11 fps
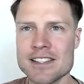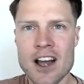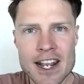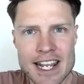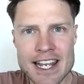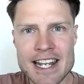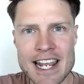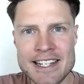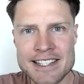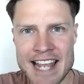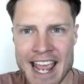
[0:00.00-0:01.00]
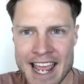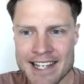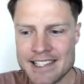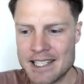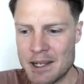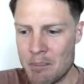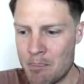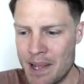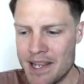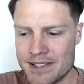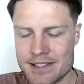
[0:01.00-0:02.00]
an
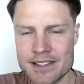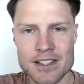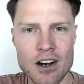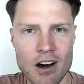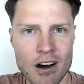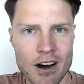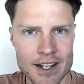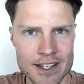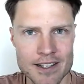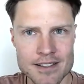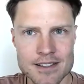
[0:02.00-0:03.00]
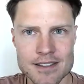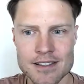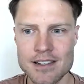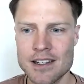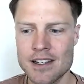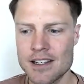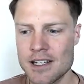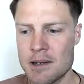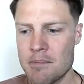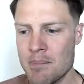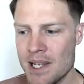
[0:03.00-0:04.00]
intent-based audience.
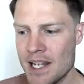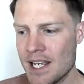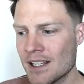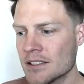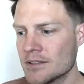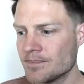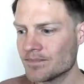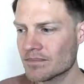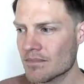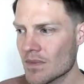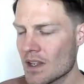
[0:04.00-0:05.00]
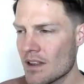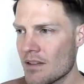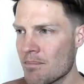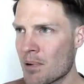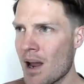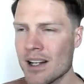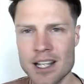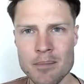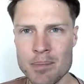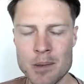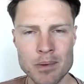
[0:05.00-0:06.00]
Meaning, product hunt
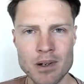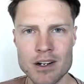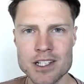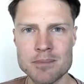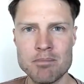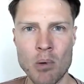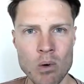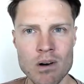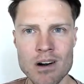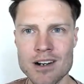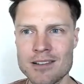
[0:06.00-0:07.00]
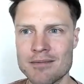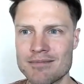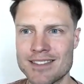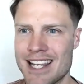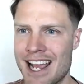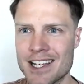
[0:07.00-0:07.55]
people are just bored tech